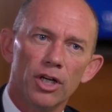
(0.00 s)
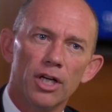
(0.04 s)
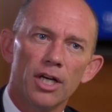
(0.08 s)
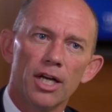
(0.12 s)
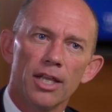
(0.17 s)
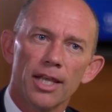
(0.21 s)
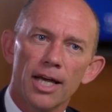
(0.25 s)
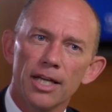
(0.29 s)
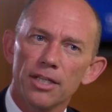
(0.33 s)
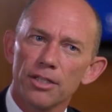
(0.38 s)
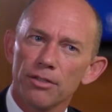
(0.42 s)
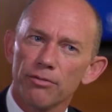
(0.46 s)

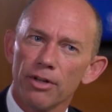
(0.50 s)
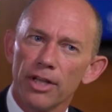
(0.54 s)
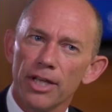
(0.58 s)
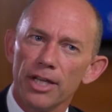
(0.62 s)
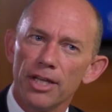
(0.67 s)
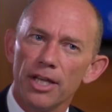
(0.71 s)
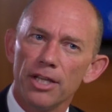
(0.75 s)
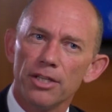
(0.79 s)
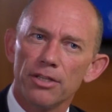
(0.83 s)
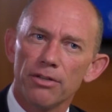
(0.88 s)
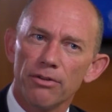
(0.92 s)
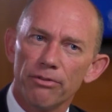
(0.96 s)
That's leading
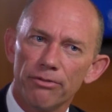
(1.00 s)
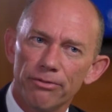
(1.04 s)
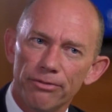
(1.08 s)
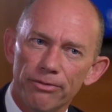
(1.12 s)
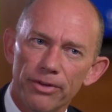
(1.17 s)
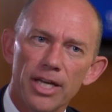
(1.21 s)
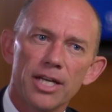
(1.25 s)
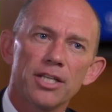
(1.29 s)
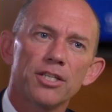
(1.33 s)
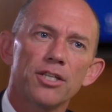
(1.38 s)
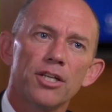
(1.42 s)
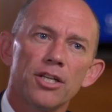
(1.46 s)
to
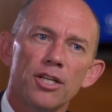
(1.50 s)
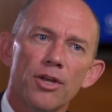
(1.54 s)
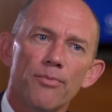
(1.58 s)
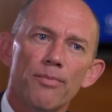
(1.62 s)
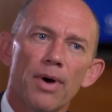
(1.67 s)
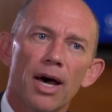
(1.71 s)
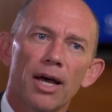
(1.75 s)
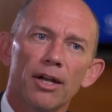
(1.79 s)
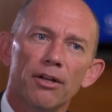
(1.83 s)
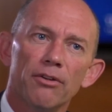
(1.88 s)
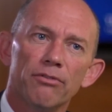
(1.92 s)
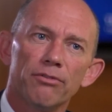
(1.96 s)
fiercer
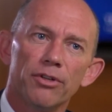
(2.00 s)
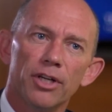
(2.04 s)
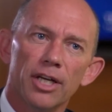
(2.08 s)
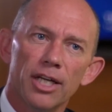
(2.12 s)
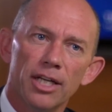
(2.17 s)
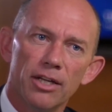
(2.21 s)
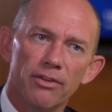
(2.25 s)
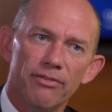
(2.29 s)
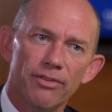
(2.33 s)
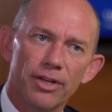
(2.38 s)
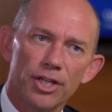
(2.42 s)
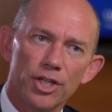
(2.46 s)
demand for
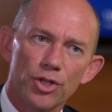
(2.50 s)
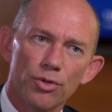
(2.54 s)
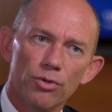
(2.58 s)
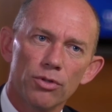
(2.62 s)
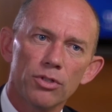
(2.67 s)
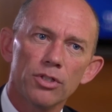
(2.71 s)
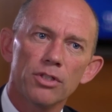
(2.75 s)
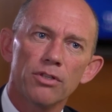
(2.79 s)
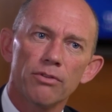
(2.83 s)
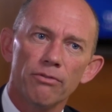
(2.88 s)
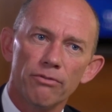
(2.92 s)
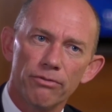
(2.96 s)

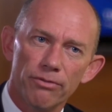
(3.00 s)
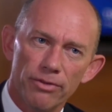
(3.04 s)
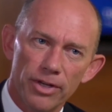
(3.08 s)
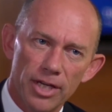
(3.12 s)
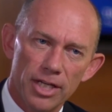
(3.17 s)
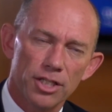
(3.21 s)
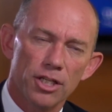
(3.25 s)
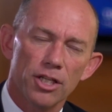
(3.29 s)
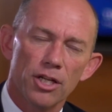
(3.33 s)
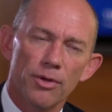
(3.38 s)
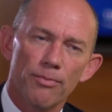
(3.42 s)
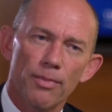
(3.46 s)
individuals and
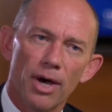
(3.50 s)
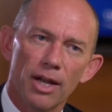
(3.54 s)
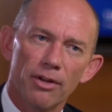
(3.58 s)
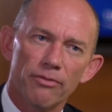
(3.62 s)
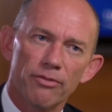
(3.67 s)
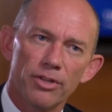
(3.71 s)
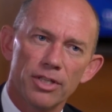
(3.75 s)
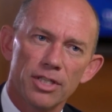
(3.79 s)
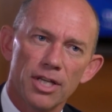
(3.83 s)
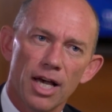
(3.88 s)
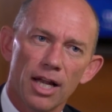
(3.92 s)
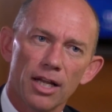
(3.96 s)
fiercer demand for
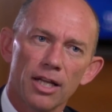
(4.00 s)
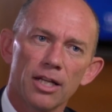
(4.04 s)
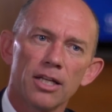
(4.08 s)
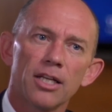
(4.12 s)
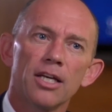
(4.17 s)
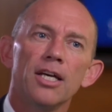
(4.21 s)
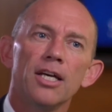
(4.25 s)
talent,